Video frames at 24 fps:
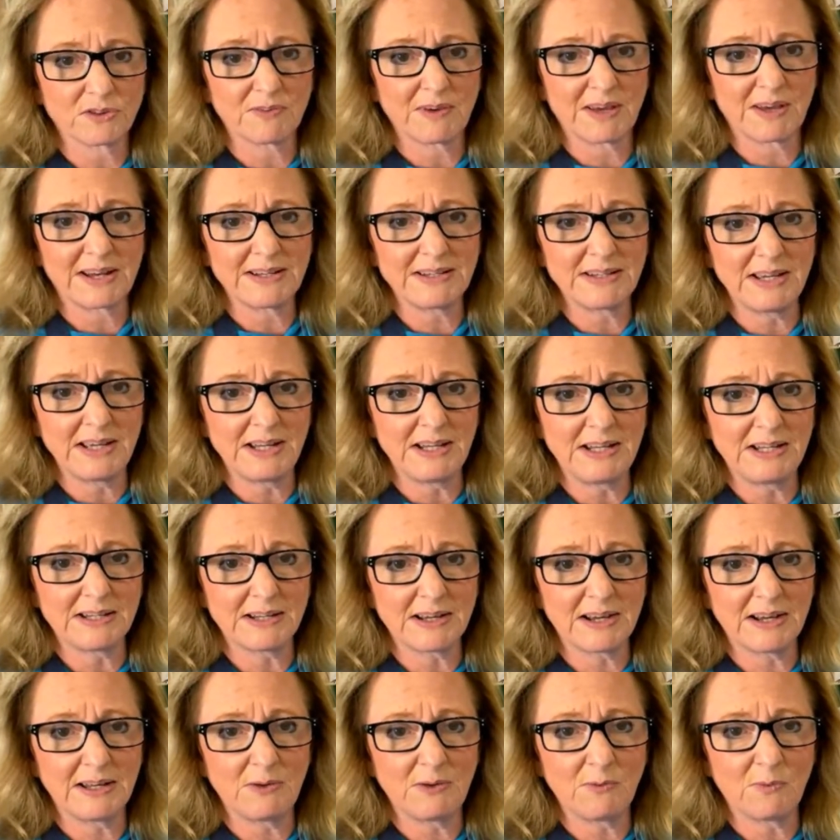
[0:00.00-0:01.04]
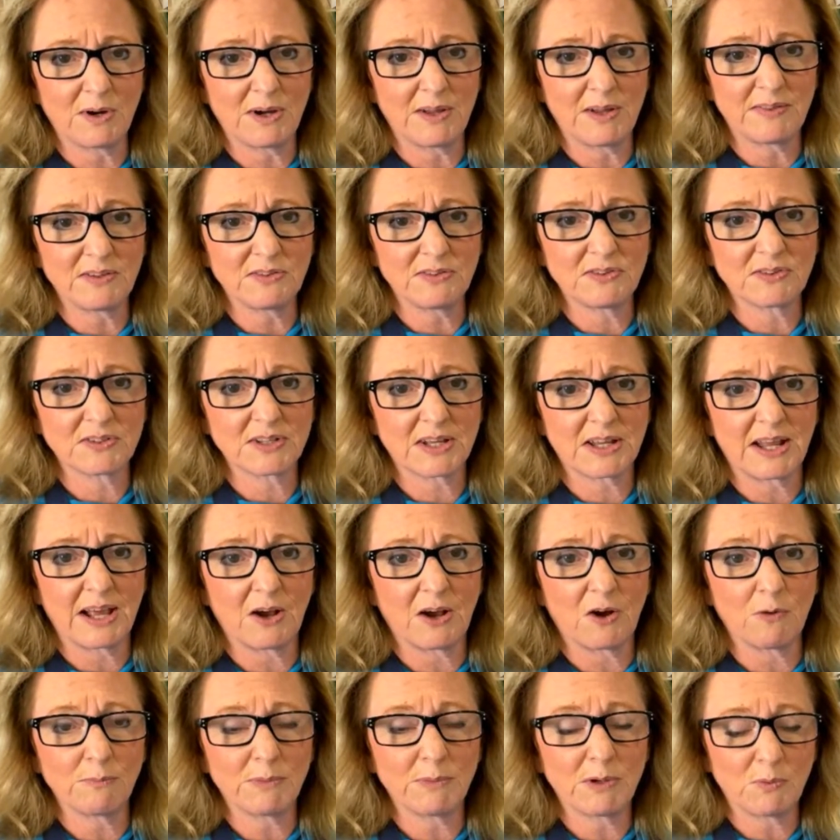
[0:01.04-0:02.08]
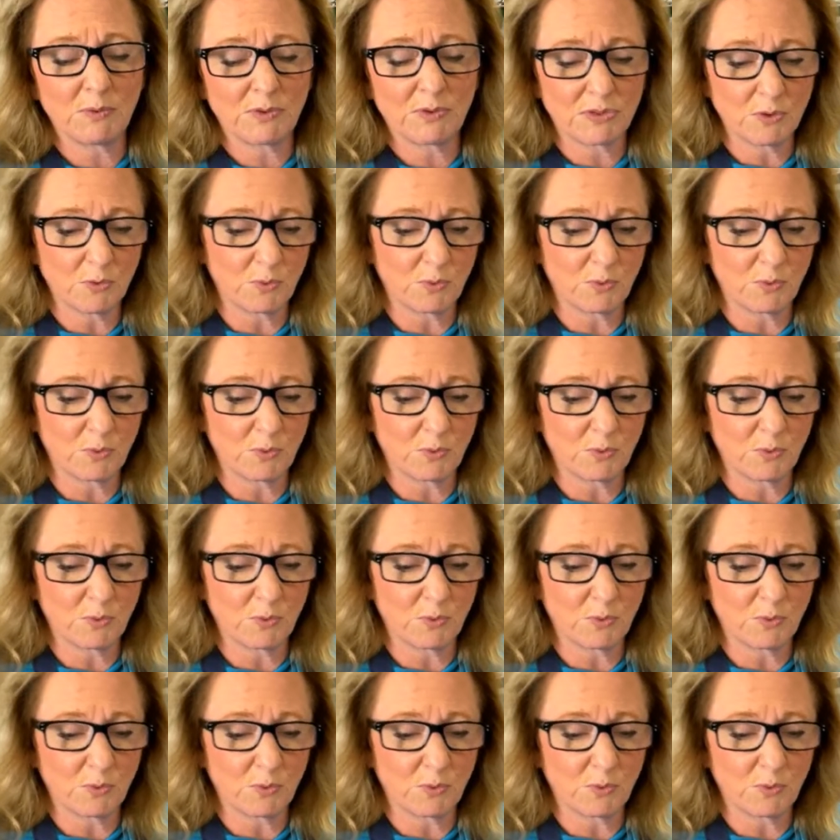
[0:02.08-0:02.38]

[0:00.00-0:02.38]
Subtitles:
So I've got a teeny tiny one. This is going to help me with